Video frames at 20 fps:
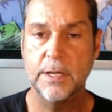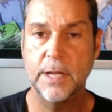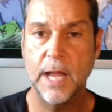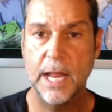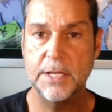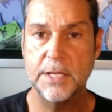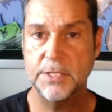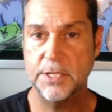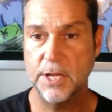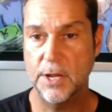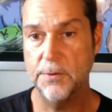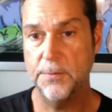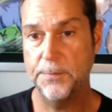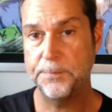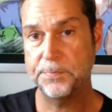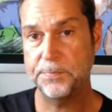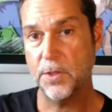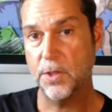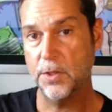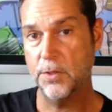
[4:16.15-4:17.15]
And so
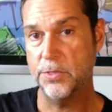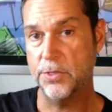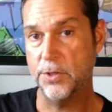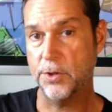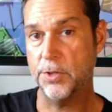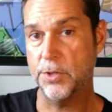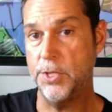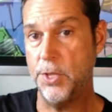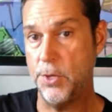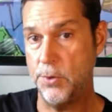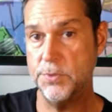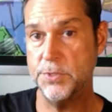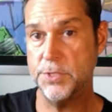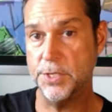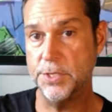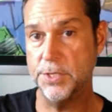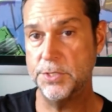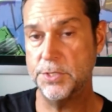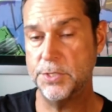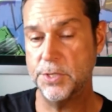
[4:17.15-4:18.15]
the
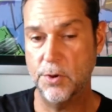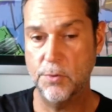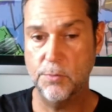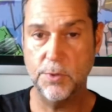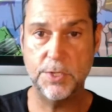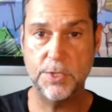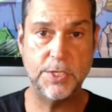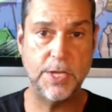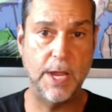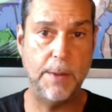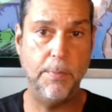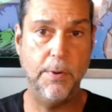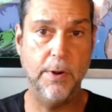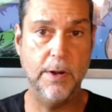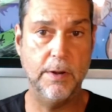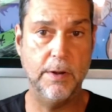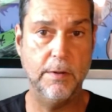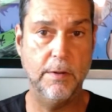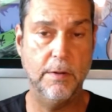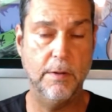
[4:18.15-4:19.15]
users were
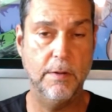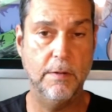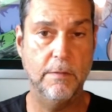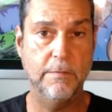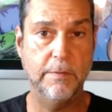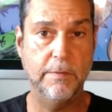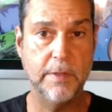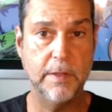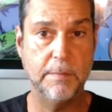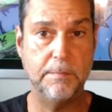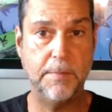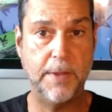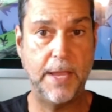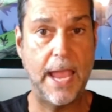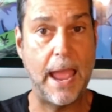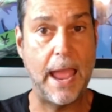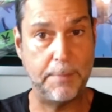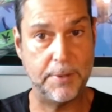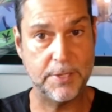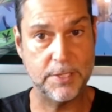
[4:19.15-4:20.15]
separate from the
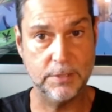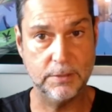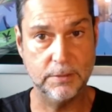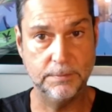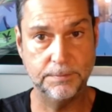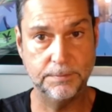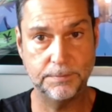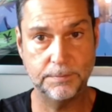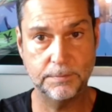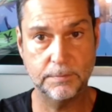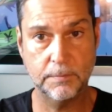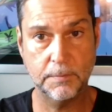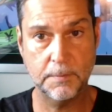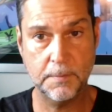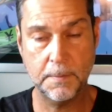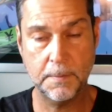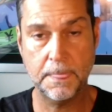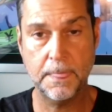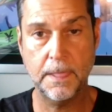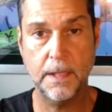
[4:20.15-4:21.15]
capital
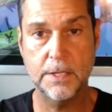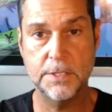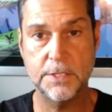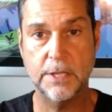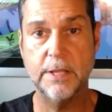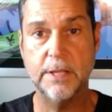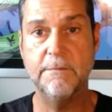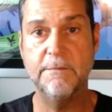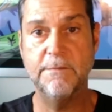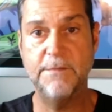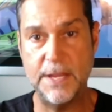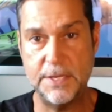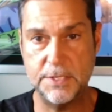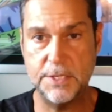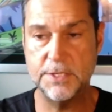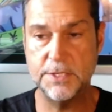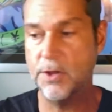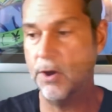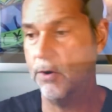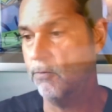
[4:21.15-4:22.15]
so the
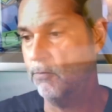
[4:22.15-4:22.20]
investors got